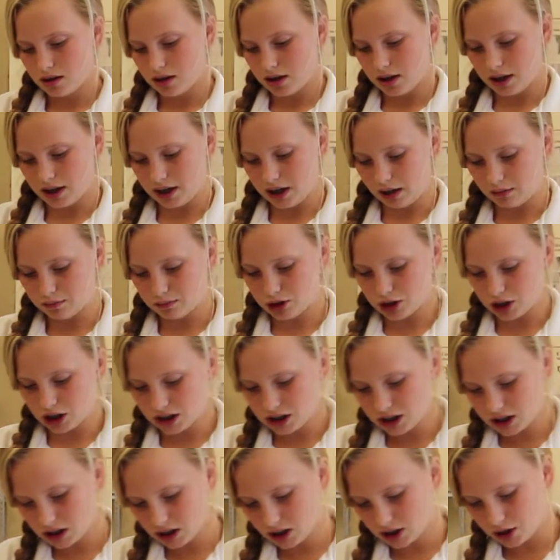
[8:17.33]
and I'm
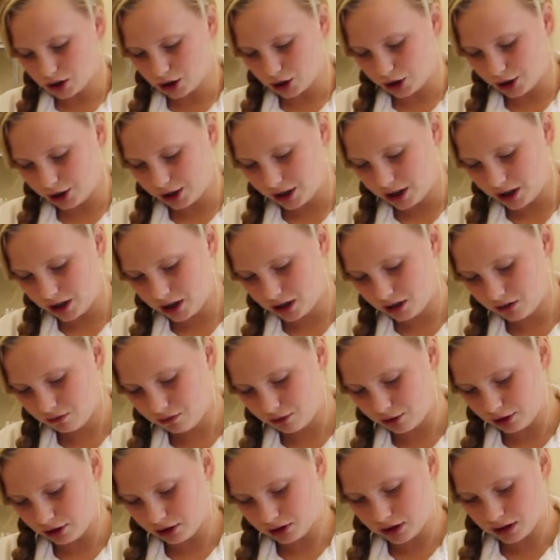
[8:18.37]
just looking
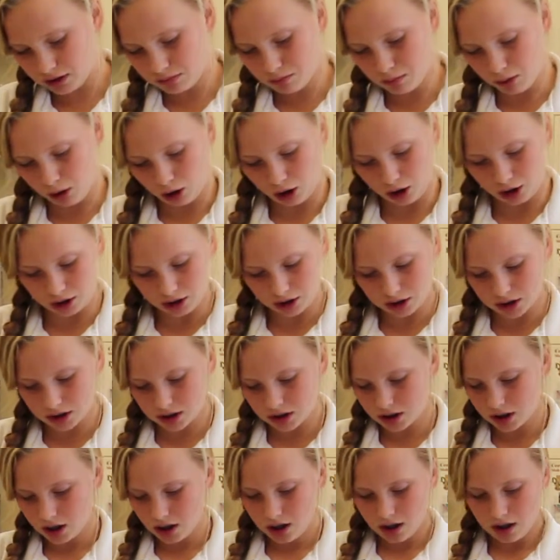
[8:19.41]
for some
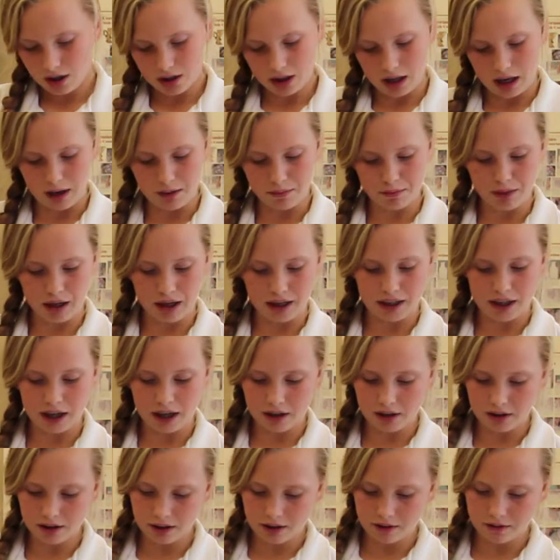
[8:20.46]
marks that I might
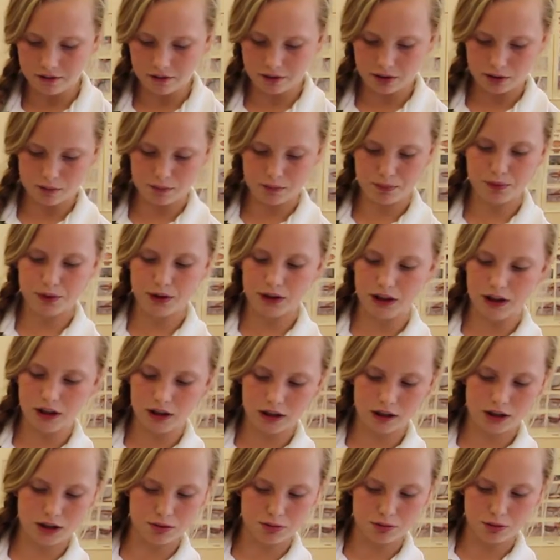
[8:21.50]
not have
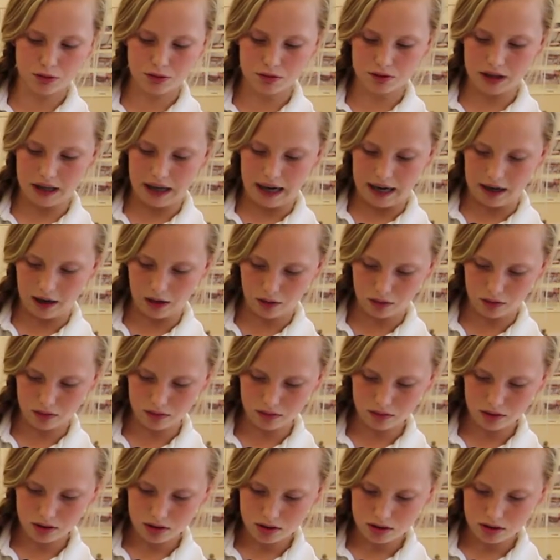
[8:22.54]
completely smoothed out.